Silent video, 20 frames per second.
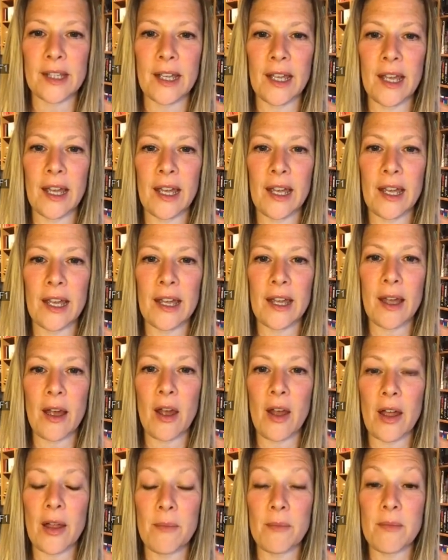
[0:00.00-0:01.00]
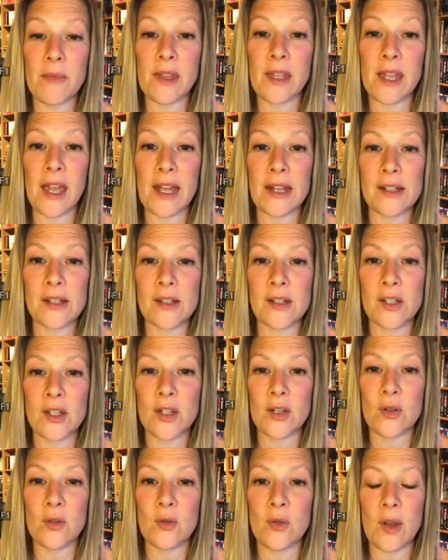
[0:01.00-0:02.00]
I'm yet
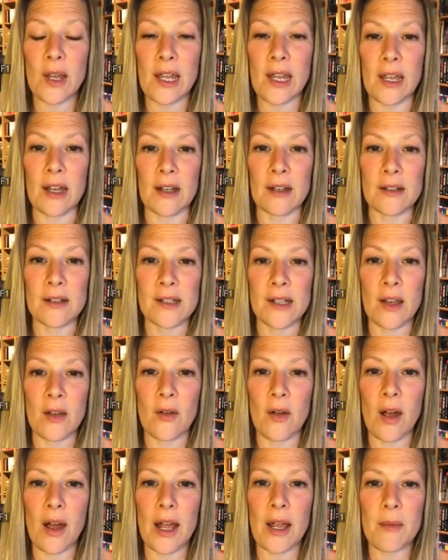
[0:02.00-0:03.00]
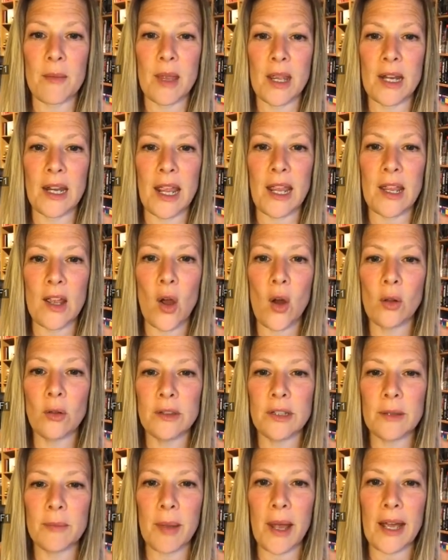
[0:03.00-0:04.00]
to hear. So I'm in a
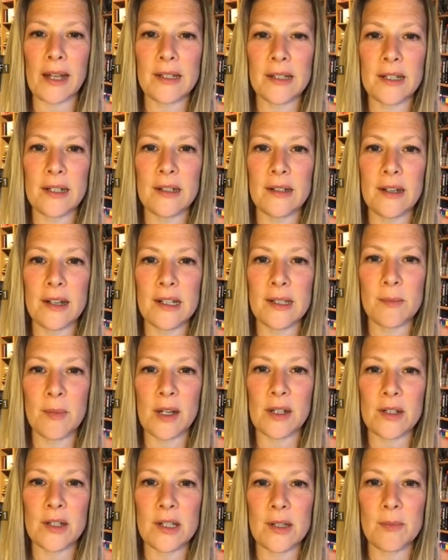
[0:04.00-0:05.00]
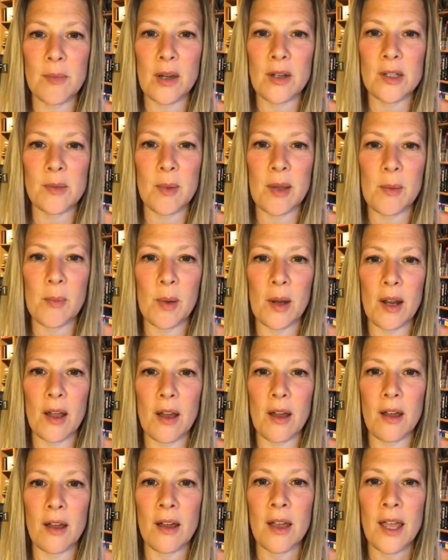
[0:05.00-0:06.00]
holding pattern as much as most people
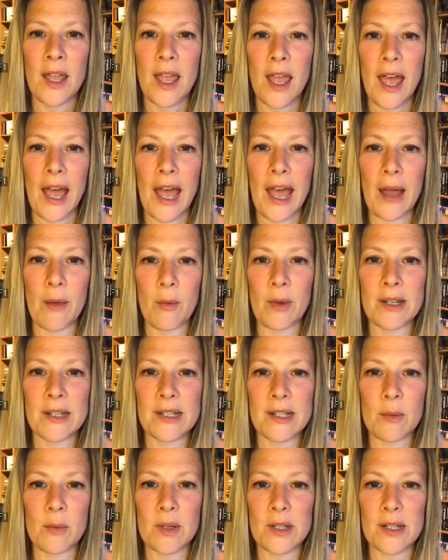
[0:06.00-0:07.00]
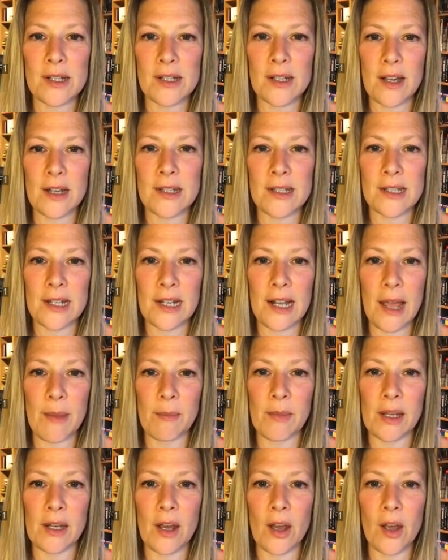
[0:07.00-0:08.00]
are, and when someone decides to let
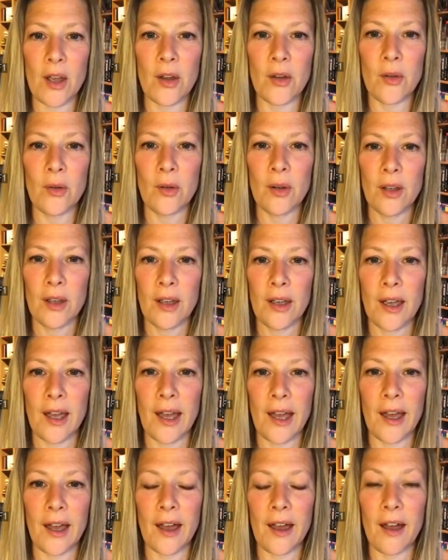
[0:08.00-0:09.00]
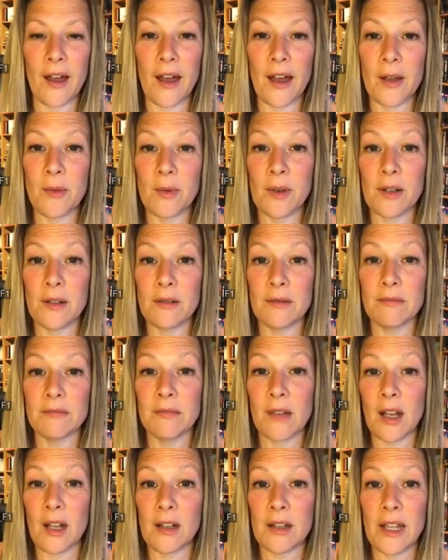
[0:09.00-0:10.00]
me know,
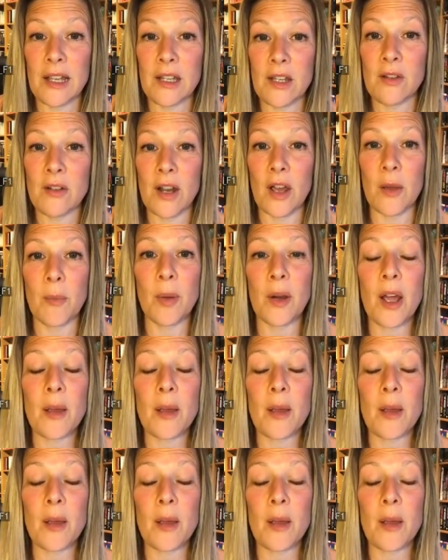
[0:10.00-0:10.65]
I'll let you know. But